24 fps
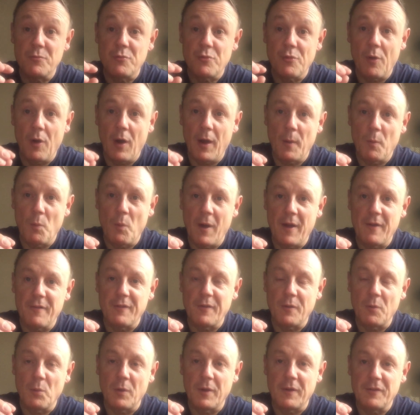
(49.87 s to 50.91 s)
dry
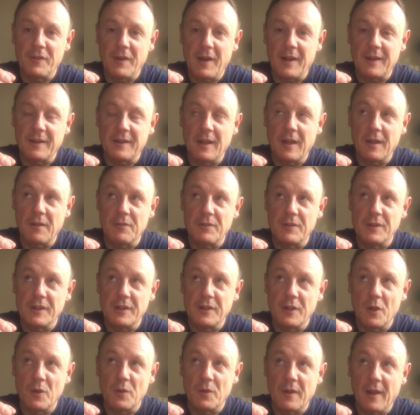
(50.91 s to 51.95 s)
weather we've had here in
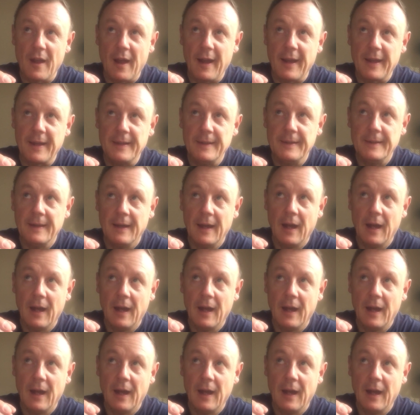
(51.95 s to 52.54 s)
the UK.